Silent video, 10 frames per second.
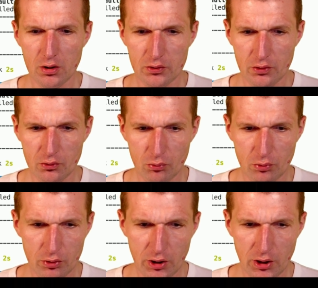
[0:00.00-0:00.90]
this is
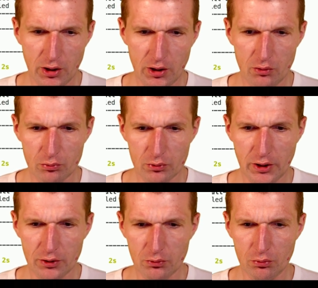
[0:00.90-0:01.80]
what I would
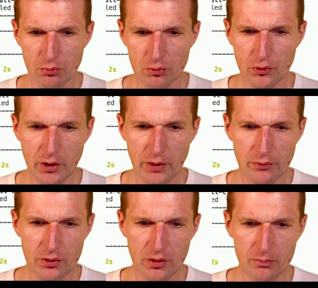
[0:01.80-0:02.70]
like to do so I
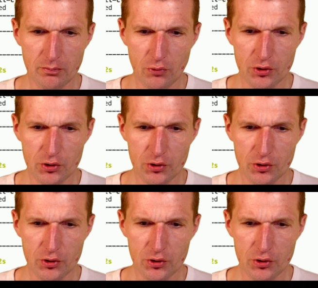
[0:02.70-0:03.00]
have re um,